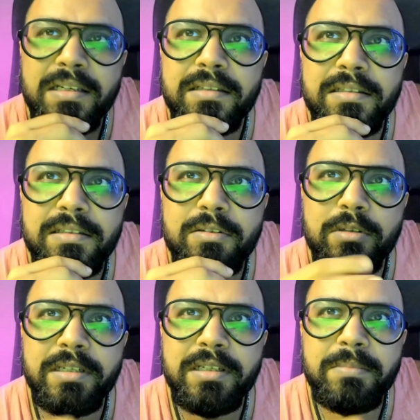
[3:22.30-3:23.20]
Let's go
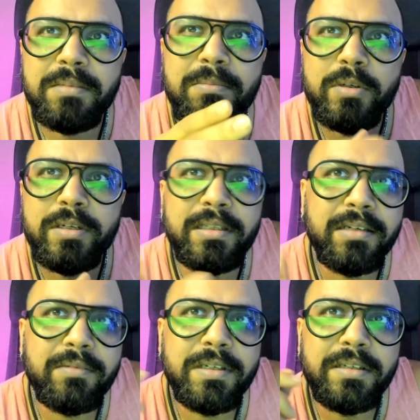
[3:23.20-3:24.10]
a little bit more, and
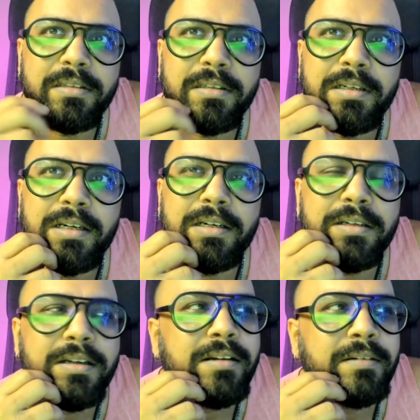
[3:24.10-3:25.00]
then we turn the car
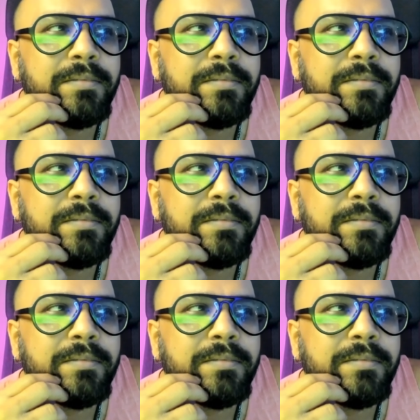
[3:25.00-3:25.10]
and look.